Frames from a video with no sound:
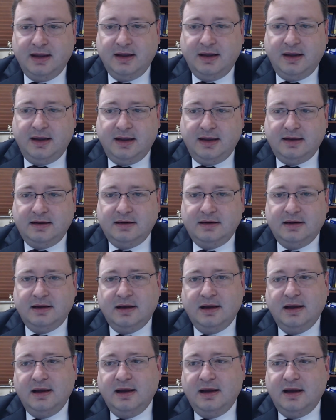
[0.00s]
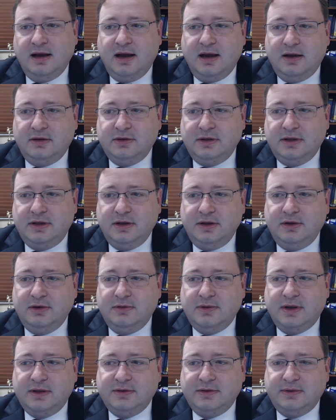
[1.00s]
And how did the
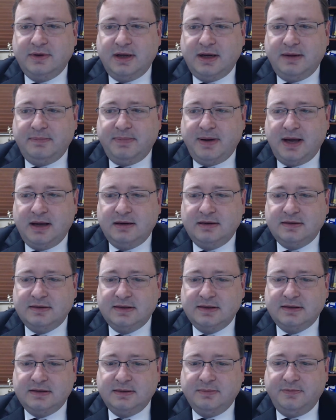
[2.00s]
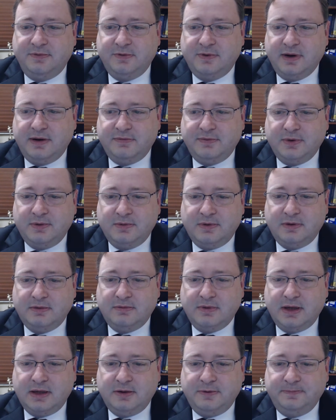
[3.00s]
US create a patent system for everyone?
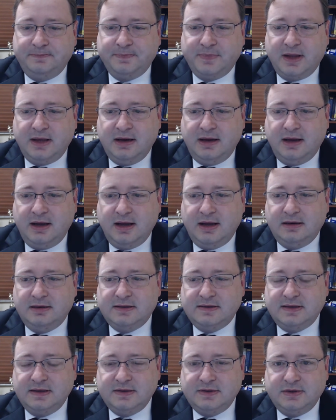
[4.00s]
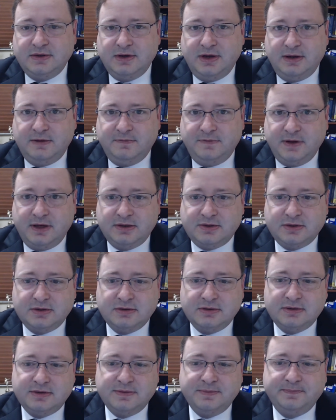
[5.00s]
Well, it had 6 unique
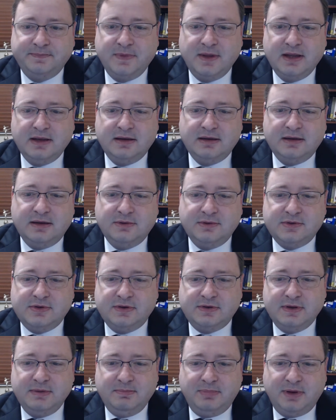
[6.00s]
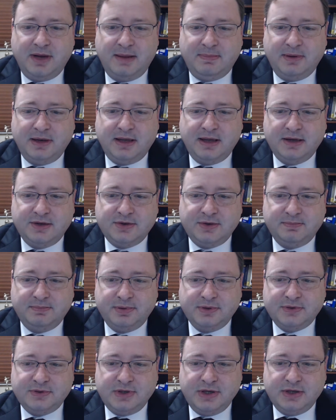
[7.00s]
features. It was a simple application
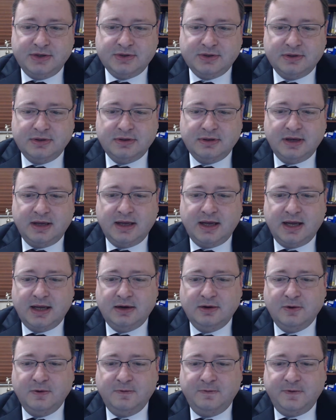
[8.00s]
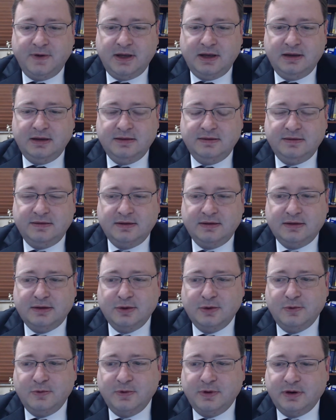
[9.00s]
procedure, it had low fees,
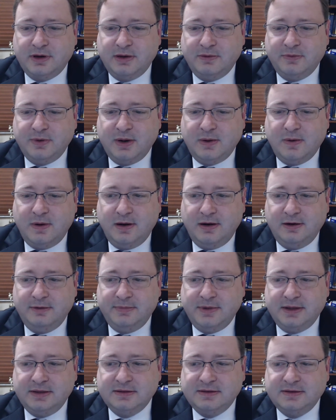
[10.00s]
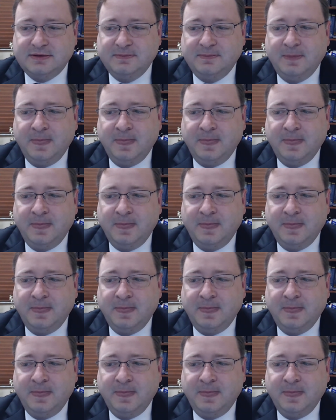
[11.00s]
no working requirements,